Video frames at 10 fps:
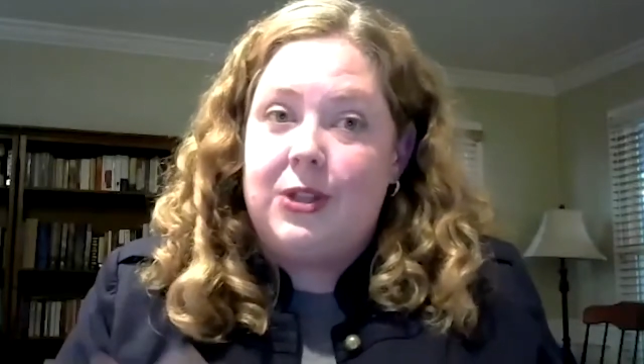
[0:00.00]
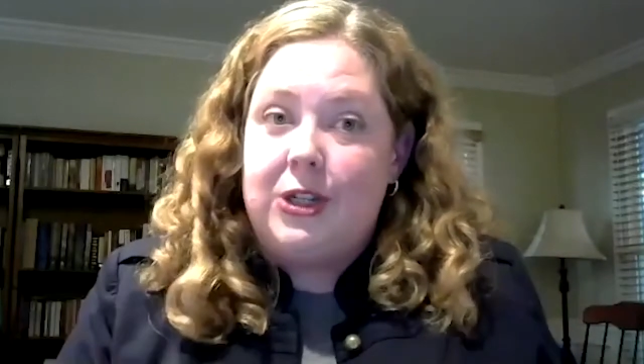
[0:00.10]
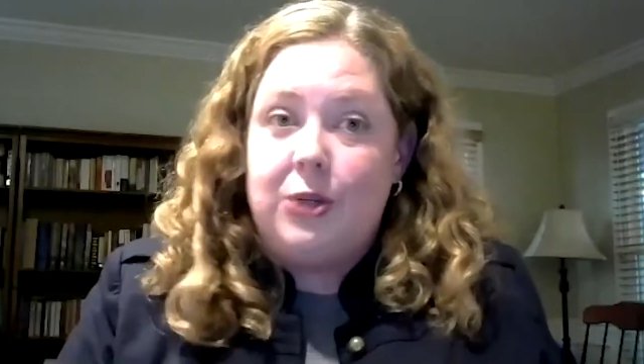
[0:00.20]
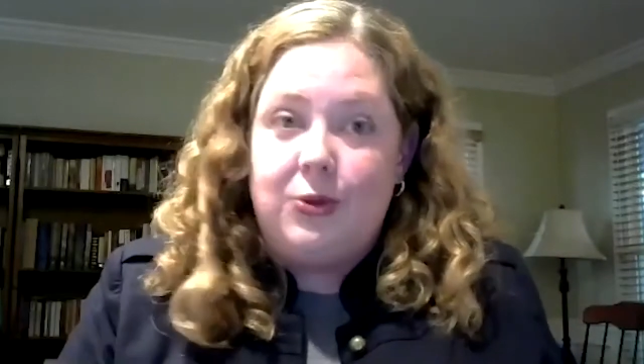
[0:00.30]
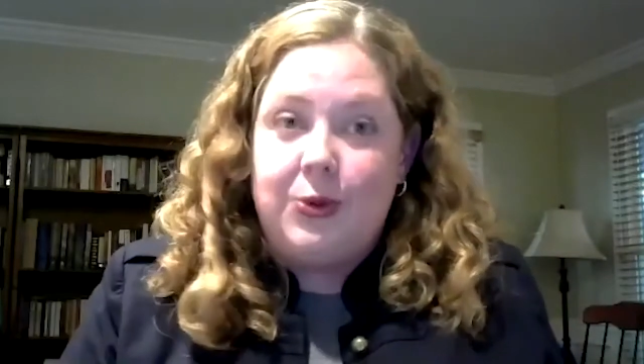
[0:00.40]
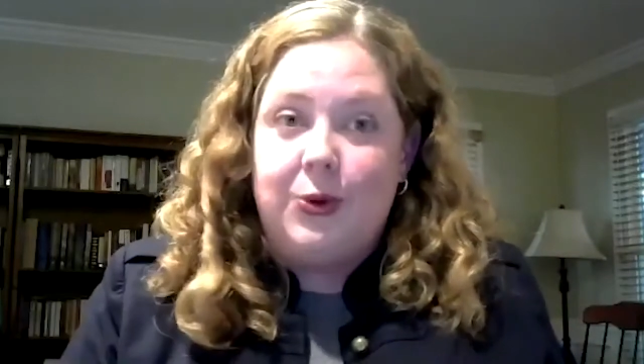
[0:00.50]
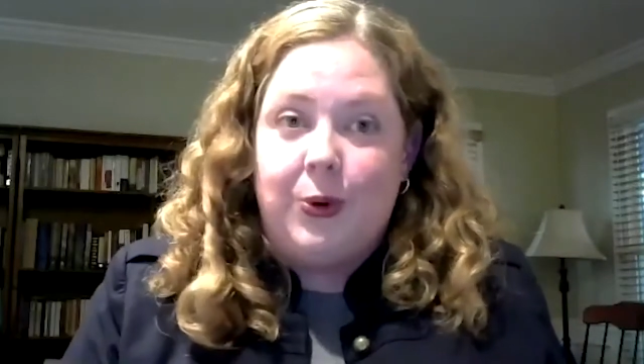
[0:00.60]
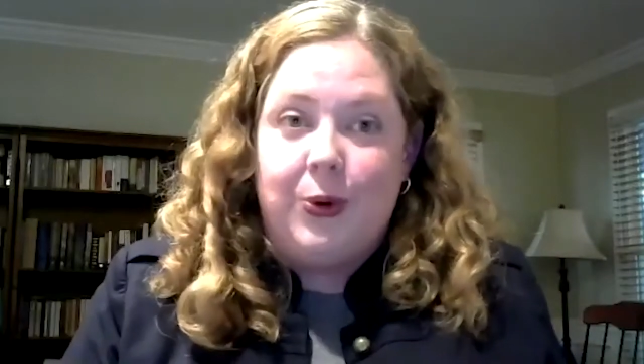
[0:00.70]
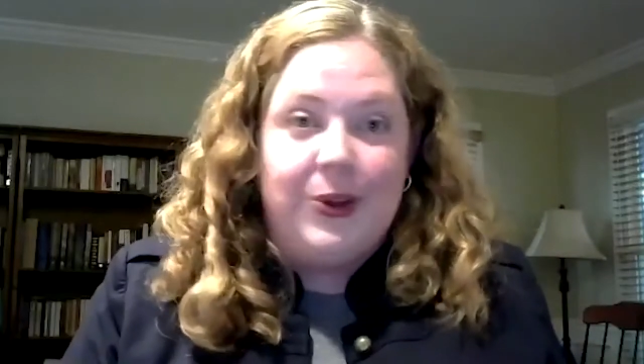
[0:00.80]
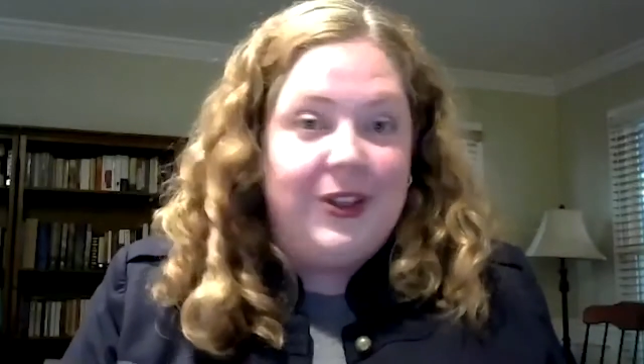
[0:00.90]
the new
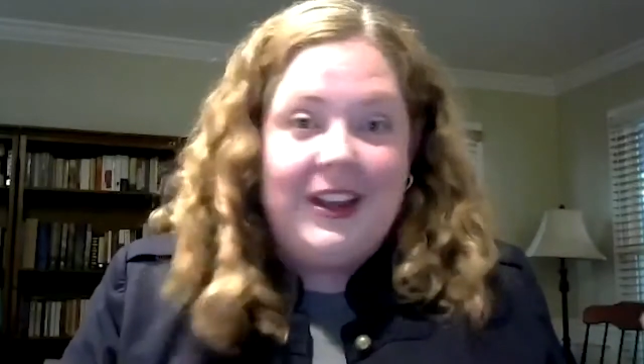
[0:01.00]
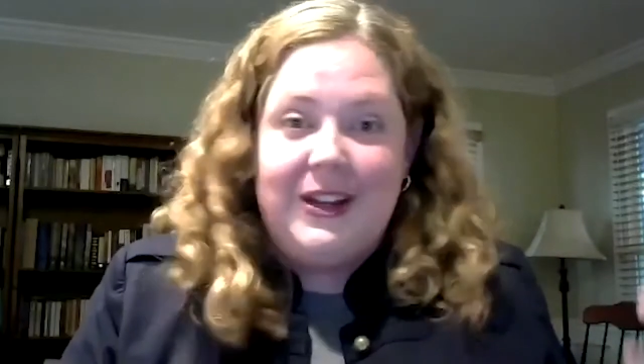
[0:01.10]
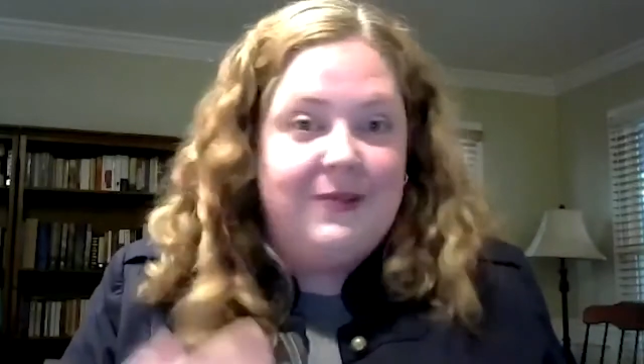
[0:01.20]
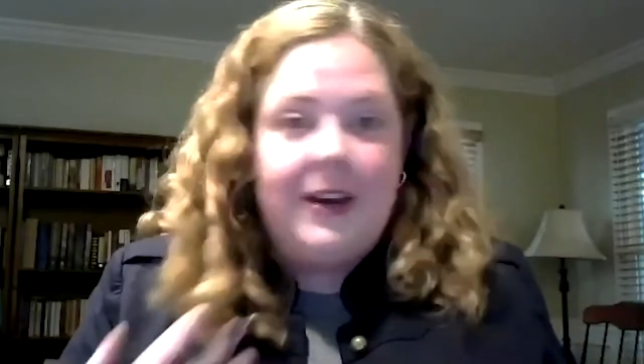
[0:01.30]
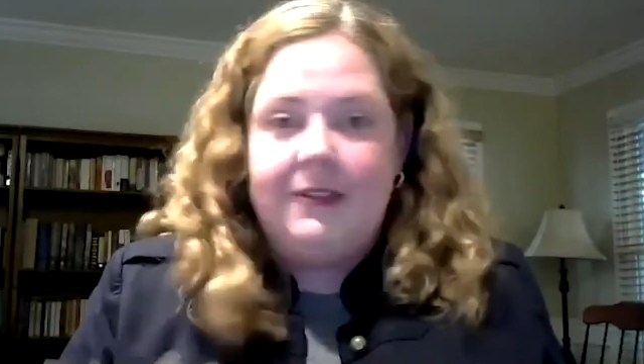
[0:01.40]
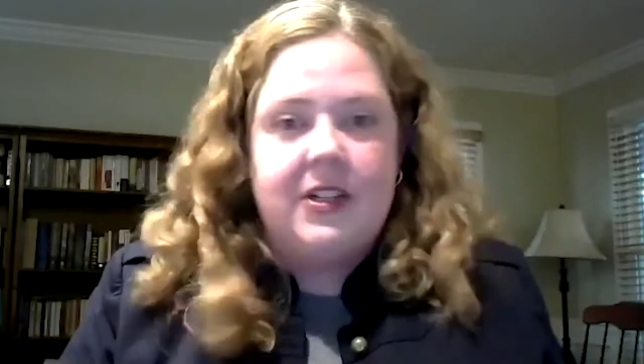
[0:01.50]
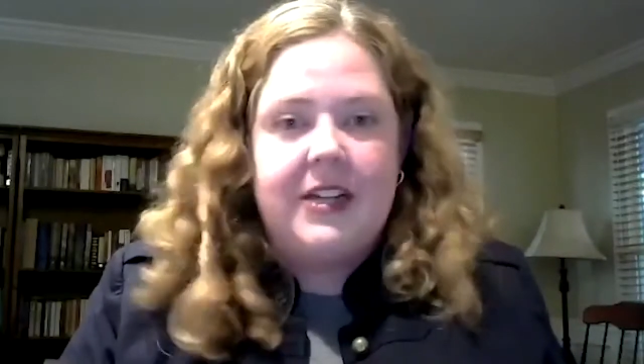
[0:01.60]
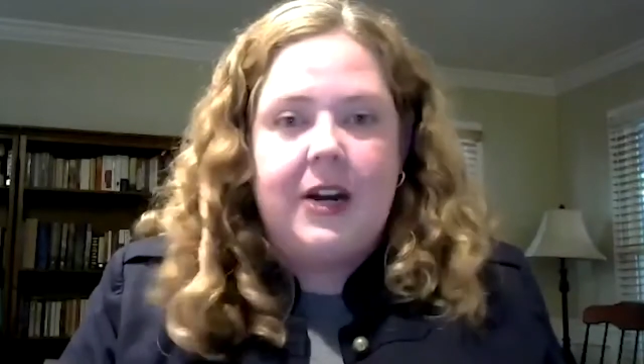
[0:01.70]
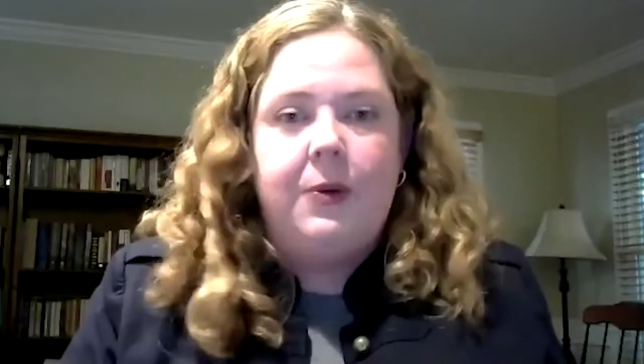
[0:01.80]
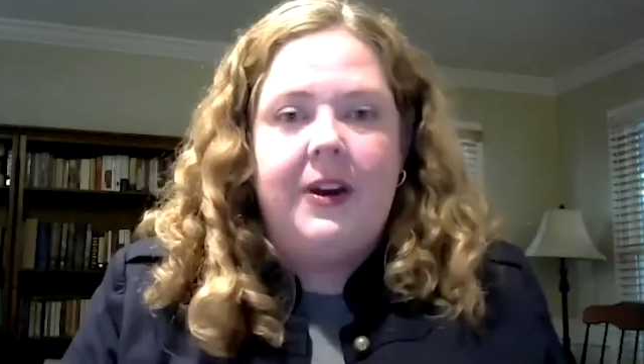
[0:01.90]
tool that you've never
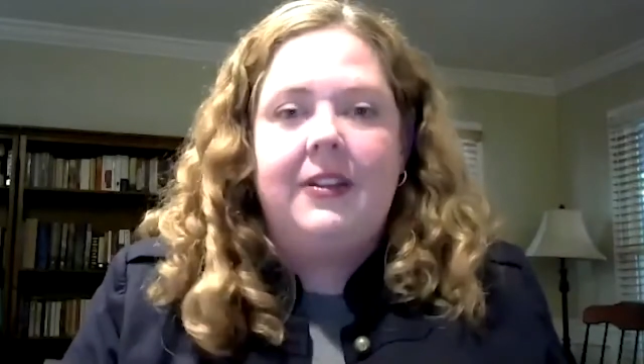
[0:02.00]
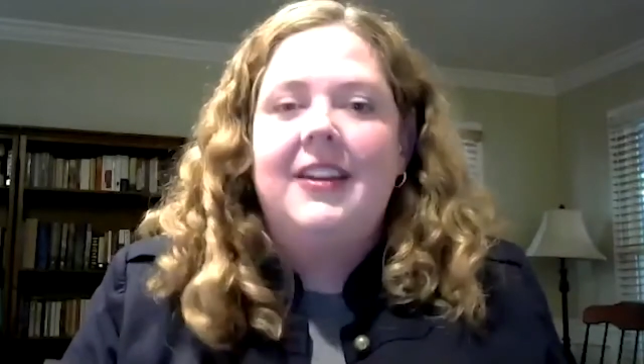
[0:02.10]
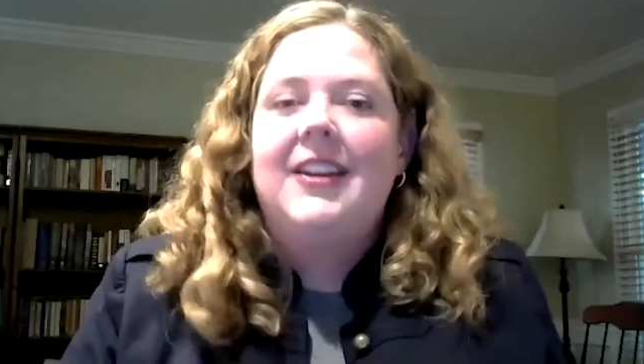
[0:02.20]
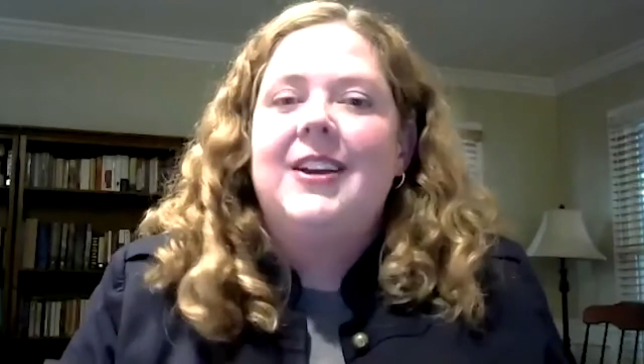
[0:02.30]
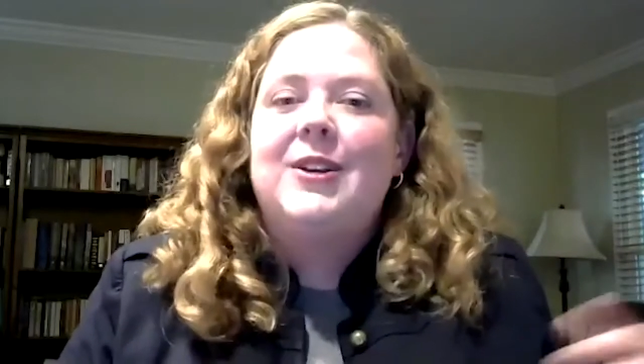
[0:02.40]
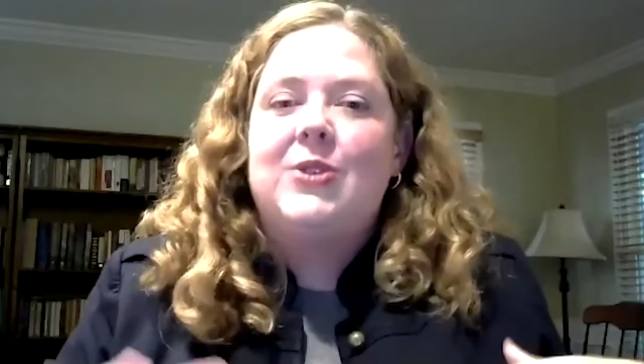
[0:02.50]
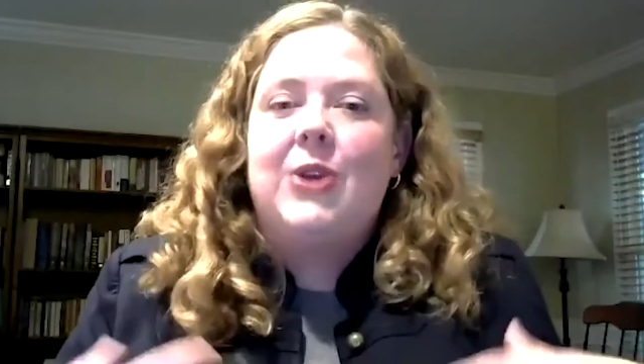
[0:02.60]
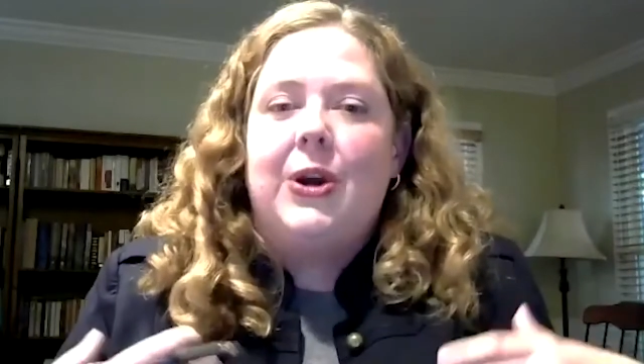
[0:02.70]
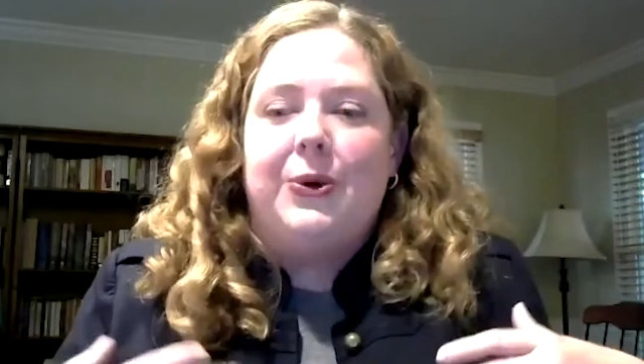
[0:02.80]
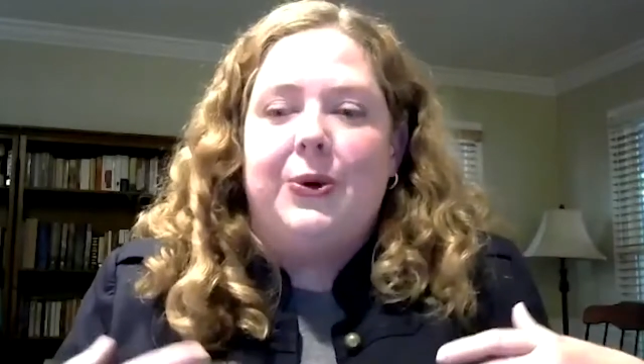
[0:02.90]
dealt with.
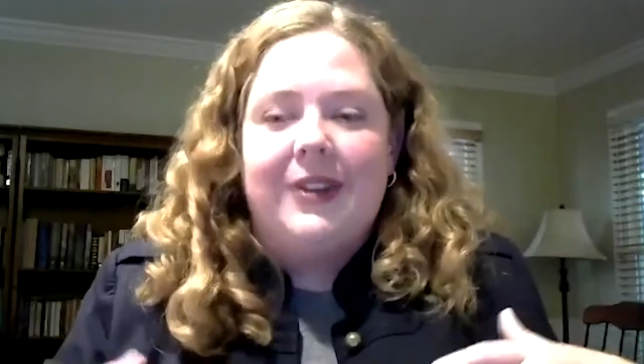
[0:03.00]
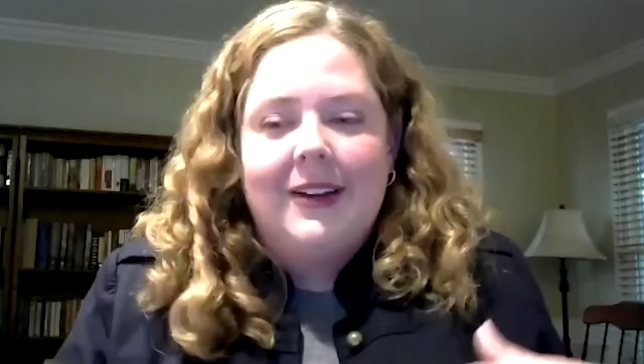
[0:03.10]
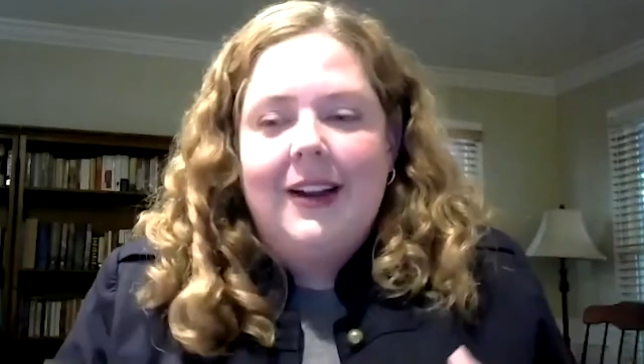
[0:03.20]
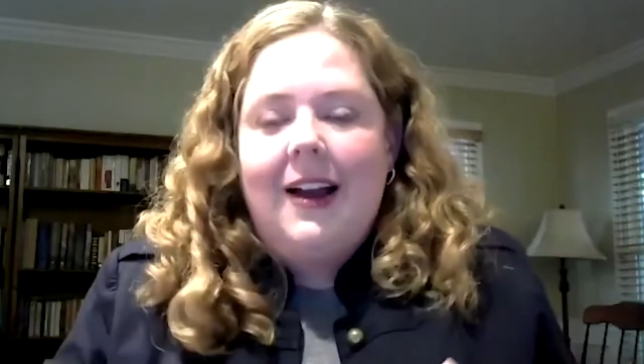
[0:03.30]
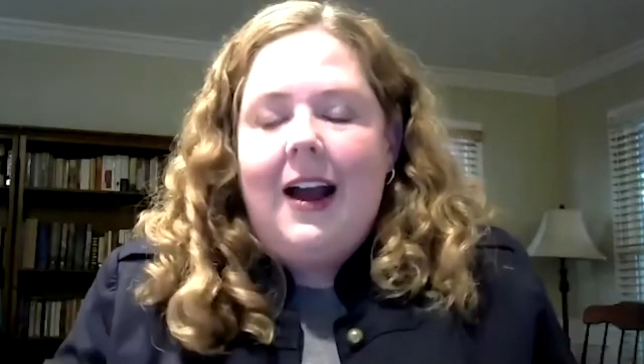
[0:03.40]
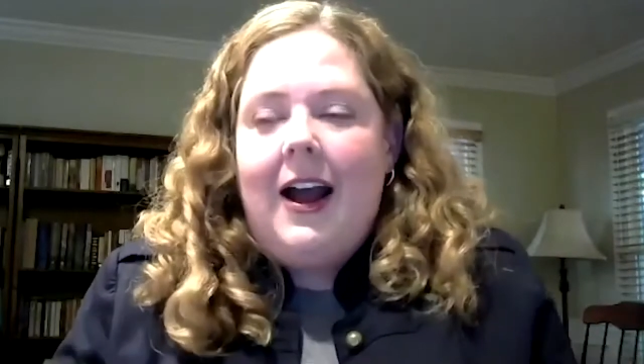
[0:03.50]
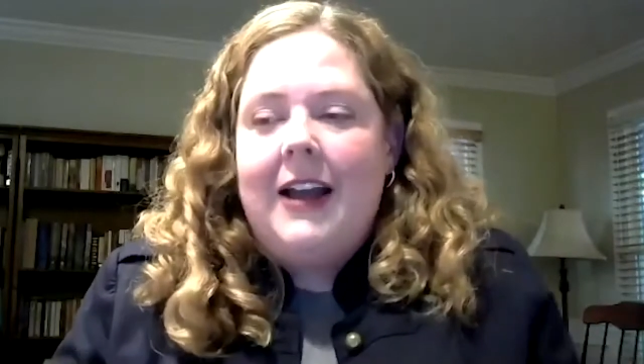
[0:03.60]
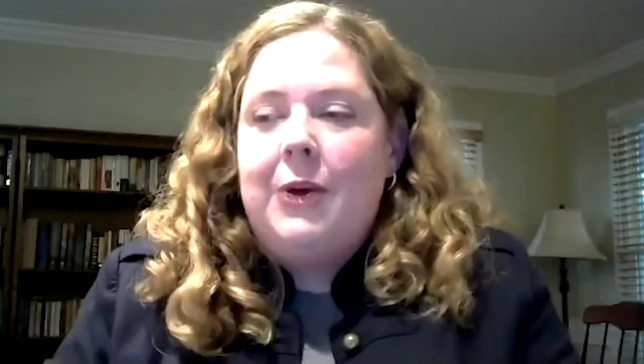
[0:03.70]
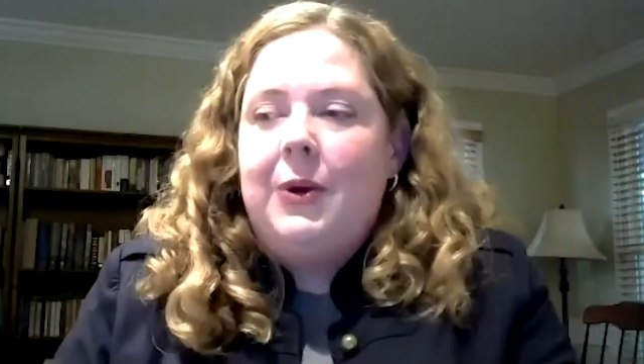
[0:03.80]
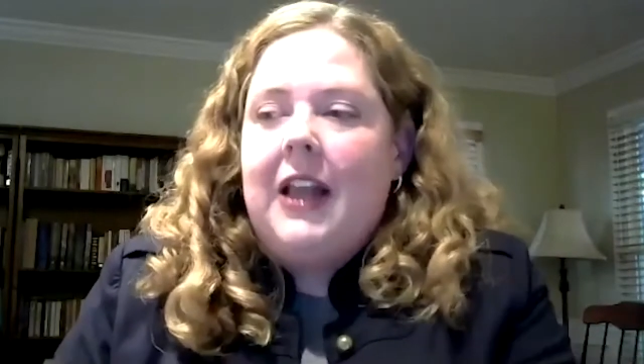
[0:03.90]
So I
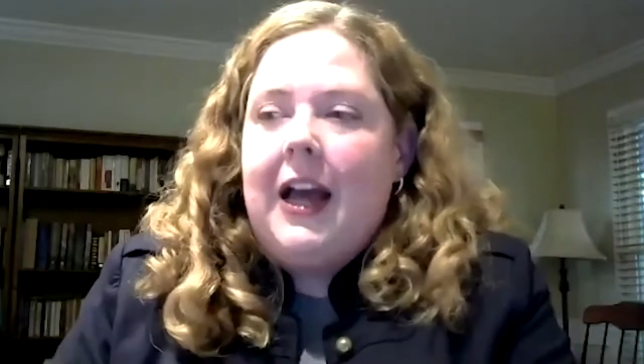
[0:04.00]
know